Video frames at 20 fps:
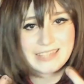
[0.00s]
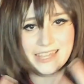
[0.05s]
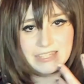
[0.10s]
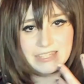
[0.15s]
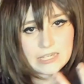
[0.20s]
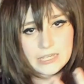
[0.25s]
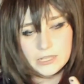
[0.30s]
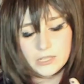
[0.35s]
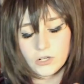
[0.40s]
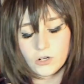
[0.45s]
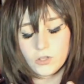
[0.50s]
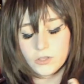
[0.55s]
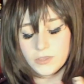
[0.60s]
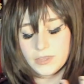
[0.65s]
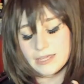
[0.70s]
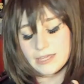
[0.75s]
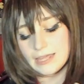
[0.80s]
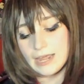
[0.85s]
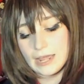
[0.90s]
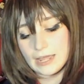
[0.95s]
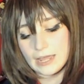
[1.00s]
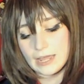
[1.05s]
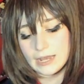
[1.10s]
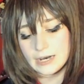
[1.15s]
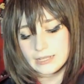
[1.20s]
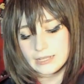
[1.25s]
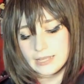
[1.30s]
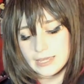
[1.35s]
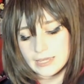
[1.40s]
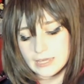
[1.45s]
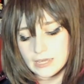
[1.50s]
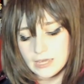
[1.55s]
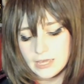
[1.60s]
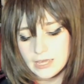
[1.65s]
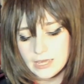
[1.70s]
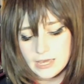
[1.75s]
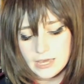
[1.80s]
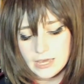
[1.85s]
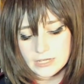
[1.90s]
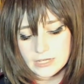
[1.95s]
like a little thing that I kind of like,
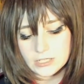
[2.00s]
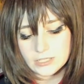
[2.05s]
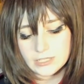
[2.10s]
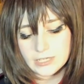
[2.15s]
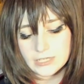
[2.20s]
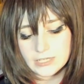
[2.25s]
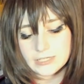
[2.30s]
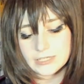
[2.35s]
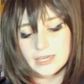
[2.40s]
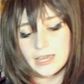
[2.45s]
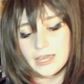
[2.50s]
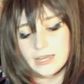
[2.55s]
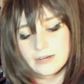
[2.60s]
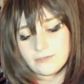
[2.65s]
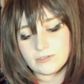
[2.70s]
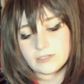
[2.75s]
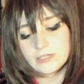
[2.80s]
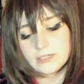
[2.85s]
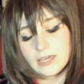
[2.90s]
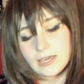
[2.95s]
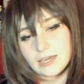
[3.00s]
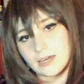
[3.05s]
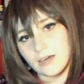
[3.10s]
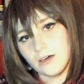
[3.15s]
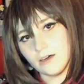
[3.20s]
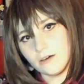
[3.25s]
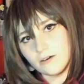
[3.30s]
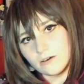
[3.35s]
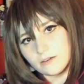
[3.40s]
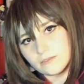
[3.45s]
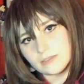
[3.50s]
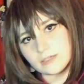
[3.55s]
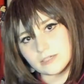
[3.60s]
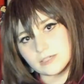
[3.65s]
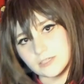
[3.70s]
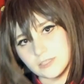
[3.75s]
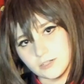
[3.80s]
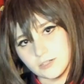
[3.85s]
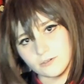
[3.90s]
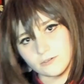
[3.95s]
just because it kind of is like, oh, this is
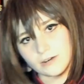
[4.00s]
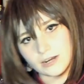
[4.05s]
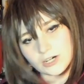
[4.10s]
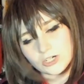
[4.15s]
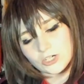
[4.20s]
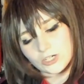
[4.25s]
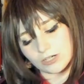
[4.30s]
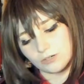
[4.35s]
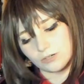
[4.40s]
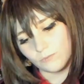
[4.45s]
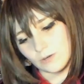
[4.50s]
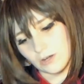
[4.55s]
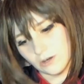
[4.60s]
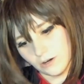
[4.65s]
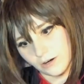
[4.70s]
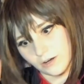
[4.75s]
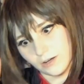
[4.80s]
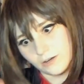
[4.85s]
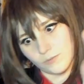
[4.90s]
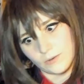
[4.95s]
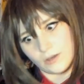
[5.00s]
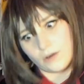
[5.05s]
the direction we are